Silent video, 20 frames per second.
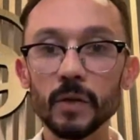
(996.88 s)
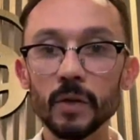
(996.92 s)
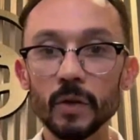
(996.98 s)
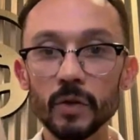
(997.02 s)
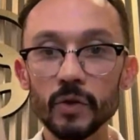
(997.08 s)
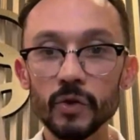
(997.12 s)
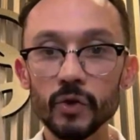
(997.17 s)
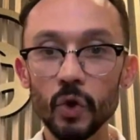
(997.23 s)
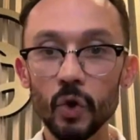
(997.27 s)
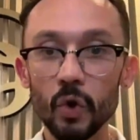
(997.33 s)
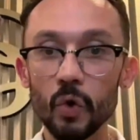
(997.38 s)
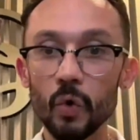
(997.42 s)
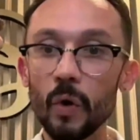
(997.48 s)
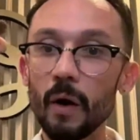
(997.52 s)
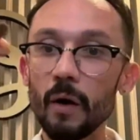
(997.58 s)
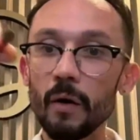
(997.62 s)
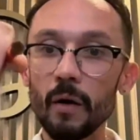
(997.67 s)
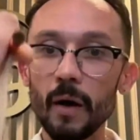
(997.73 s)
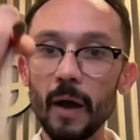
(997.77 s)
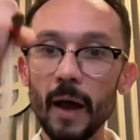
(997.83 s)
So
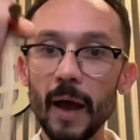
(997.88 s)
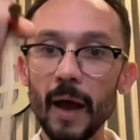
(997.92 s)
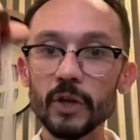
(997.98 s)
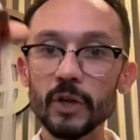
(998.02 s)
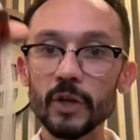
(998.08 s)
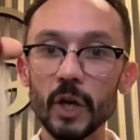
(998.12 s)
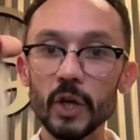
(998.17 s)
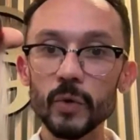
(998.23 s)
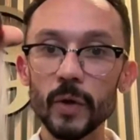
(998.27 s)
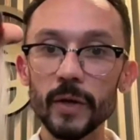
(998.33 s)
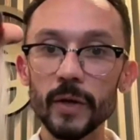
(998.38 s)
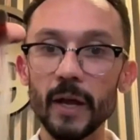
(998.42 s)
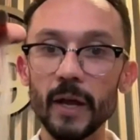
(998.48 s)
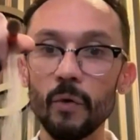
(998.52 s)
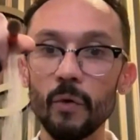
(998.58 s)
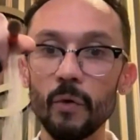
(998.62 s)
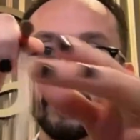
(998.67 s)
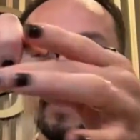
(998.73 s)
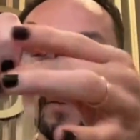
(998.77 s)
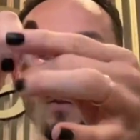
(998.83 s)
I charge right now
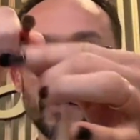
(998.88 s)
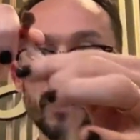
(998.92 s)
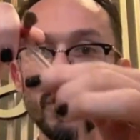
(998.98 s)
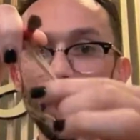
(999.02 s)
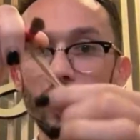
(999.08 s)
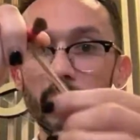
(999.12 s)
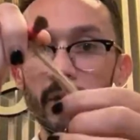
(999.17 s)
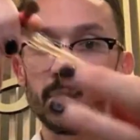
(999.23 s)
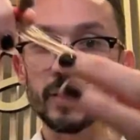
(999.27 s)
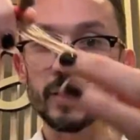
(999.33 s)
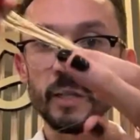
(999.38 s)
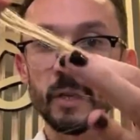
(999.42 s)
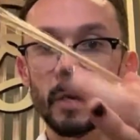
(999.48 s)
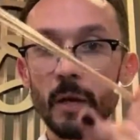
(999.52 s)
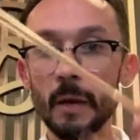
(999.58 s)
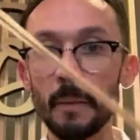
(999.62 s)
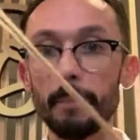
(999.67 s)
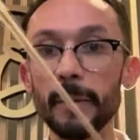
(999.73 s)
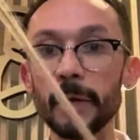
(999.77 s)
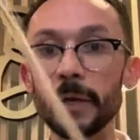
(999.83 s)
$50
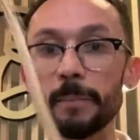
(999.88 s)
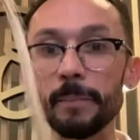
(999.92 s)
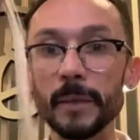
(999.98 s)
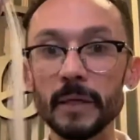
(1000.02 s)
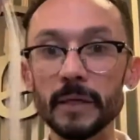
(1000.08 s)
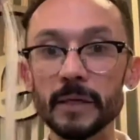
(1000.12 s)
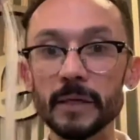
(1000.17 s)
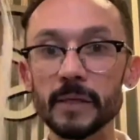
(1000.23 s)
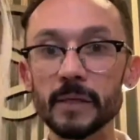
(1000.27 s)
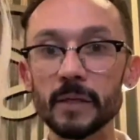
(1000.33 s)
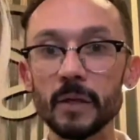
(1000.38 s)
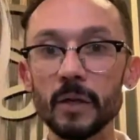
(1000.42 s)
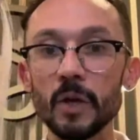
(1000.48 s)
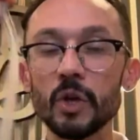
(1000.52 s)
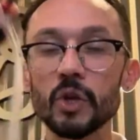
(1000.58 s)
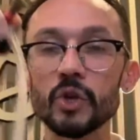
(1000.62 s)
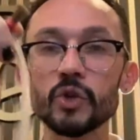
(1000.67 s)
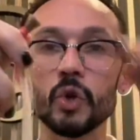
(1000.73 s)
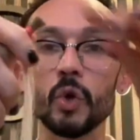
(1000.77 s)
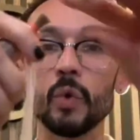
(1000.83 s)
per piece.
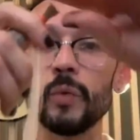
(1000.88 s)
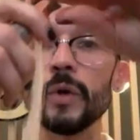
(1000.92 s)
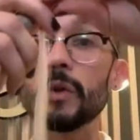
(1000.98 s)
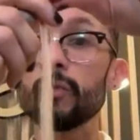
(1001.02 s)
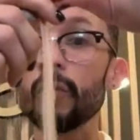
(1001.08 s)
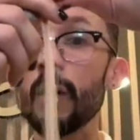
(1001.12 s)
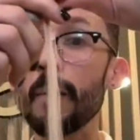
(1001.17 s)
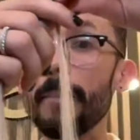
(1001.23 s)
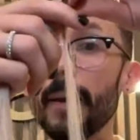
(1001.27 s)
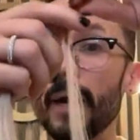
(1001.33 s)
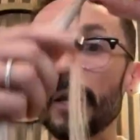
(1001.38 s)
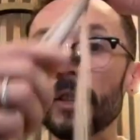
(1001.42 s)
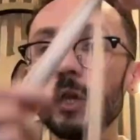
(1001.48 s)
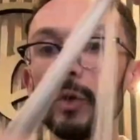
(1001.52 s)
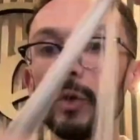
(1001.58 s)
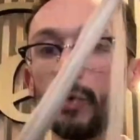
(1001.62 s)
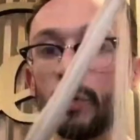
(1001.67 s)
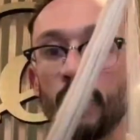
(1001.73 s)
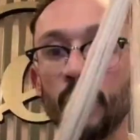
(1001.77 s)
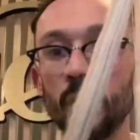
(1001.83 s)
So with one
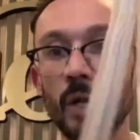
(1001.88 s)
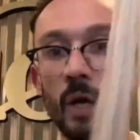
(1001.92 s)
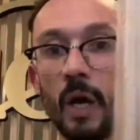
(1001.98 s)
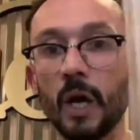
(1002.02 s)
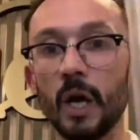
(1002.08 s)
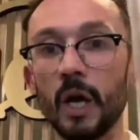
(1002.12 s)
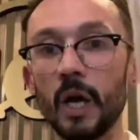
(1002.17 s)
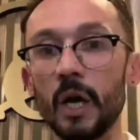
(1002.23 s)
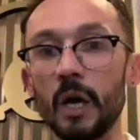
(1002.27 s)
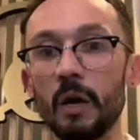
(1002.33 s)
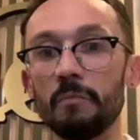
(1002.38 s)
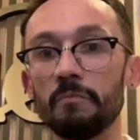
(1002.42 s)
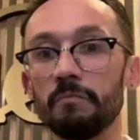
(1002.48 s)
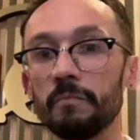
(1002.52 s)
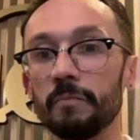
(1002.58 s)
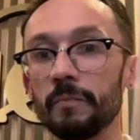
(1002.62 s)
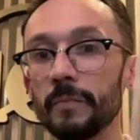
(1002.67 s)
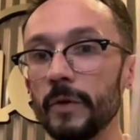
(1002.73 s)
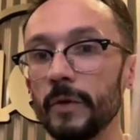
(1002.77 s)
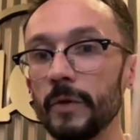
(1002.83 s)
bundle,
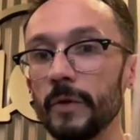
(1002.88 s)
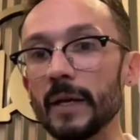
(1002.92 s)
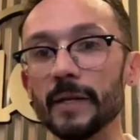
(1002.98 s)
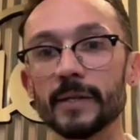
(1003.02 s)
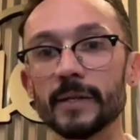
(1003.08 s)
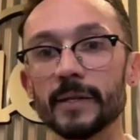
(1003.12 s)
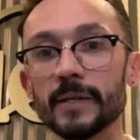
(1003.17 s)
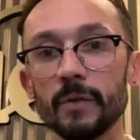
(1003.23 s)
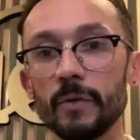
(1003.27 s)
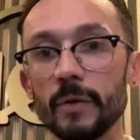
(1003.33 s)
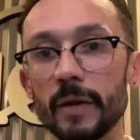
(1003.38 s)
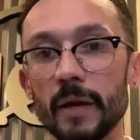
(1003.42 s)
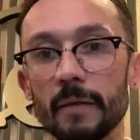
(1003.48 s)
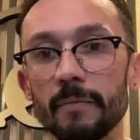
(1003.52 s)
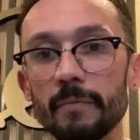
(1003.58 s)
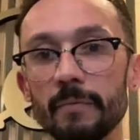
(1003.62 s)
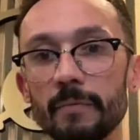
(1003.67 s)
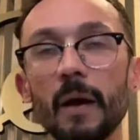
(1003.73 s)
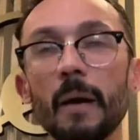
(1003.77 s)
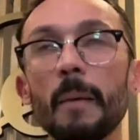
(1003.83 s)
you can
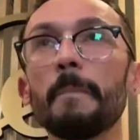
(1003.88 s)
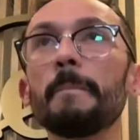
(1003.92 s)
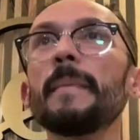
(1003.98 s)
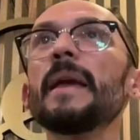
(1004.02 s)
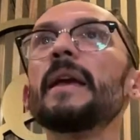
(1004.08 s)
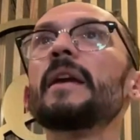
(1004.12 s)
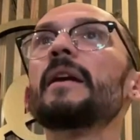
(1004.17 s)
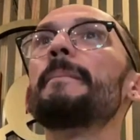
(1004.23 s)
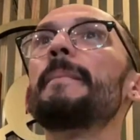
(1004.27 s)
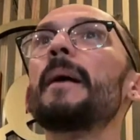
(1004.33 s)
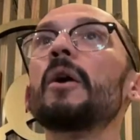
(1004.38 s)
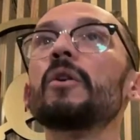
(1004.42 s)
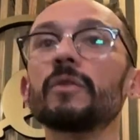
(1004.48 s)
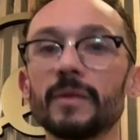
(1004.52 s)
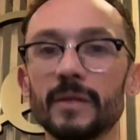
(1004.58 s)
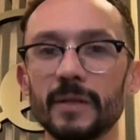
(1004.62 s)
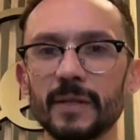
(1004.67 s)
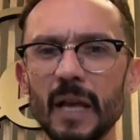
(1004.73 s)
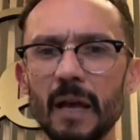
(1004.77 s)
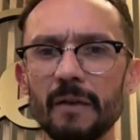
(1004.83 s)
make about
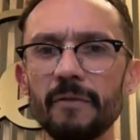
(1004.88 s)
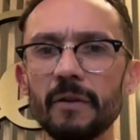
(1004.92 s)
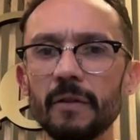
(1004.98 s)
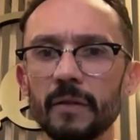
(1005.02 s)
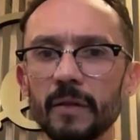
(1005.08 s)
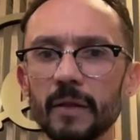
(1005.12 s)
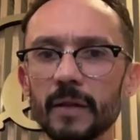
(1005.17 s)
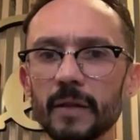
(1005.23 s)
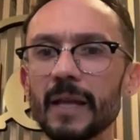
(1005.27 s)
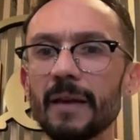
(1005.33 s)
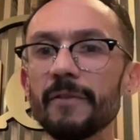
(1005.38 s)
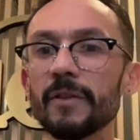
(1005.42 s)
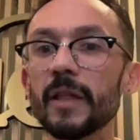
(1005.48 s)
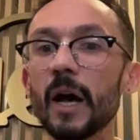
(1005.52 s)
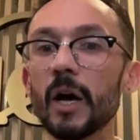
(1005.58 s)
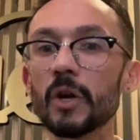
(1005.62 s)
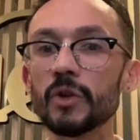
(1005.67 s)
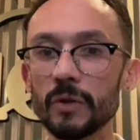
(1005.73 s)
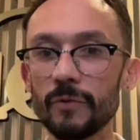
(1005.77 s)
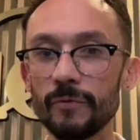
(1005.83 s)

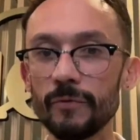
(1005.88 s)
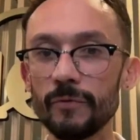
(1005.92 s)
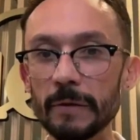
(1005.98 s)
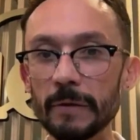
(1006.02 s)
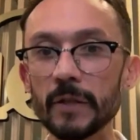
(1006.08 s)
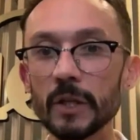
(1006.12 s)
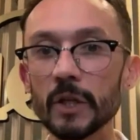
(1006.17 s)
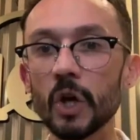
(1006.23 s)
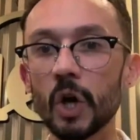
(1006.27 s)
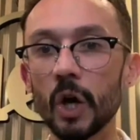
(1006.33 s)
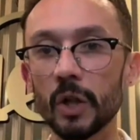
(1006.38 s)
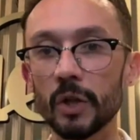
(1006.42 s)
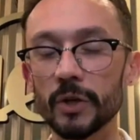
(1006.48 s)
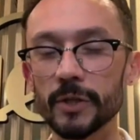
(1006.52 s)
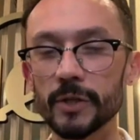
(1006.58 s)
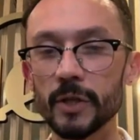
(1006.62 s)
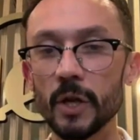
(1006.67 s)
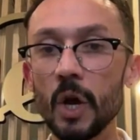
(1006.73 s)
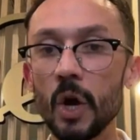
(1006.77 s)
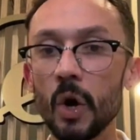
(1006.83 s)

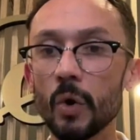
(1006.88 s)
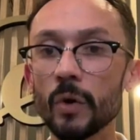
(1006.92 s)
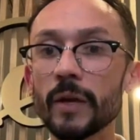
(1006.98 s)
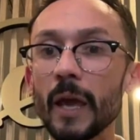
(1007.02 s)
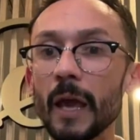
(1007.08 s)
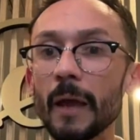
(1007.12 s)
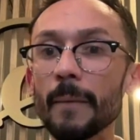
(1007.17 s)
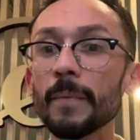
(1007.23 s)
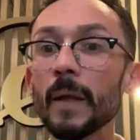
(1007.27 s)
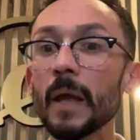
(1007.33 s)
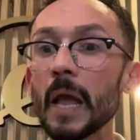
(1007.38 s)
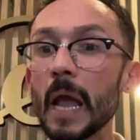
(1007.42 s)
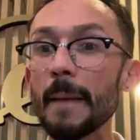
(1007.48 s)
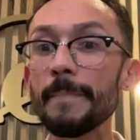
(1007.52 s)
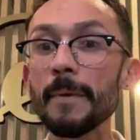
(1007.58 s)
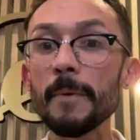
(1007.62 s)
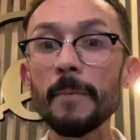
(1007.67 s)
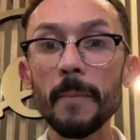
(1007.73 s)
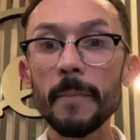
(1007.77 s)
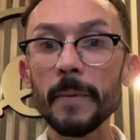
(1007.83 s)
$750, okay? And
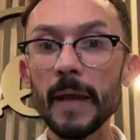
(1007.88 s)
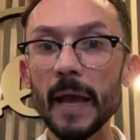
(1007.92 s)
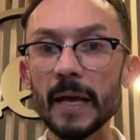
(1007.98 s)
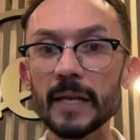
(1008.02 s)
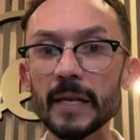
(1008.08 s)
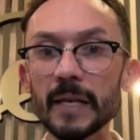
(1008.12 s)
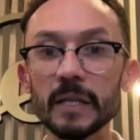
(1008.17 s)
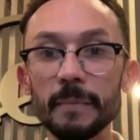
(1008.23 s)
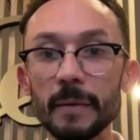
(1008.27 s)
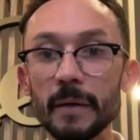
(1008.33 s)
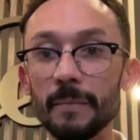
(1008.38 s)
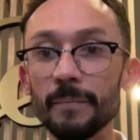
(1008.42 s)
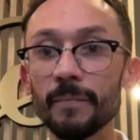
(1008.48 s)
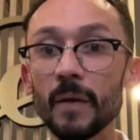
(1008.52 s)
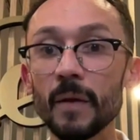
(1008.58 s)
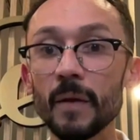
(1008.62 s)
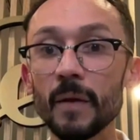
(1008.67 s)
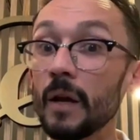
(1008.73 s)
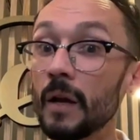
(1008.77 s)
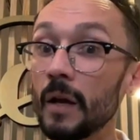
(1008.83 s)
people will be asking me,
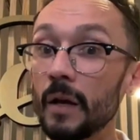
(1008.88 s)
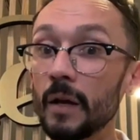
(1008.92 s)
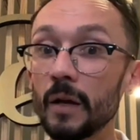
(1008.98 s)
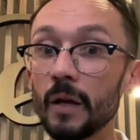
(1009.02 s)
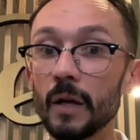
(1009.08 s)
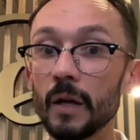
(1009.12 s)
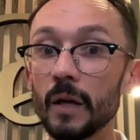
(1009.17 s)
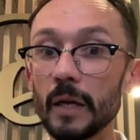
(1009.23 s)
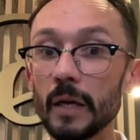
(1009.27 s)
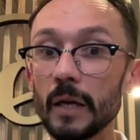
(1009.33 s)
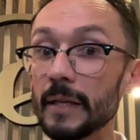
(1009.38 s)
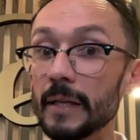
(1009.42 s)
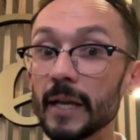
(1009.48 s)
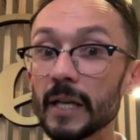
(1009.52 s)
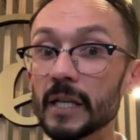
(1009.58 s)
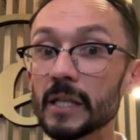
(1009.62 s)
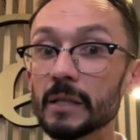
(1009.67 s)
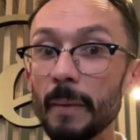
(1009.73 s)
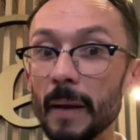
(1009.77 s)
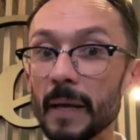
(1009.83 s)
it's
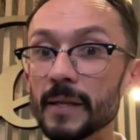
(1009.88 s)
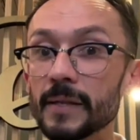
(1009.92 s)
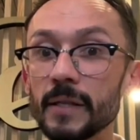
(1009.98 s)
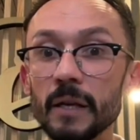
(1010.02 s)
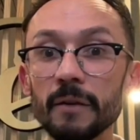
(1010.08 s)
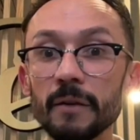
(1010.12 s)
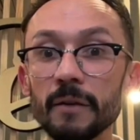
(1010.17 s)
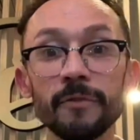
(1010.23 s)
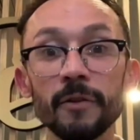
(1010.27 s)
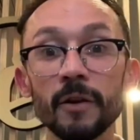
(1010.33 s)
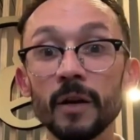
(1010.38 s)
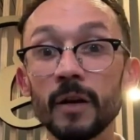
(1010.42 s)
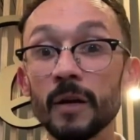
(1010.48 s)
expensive?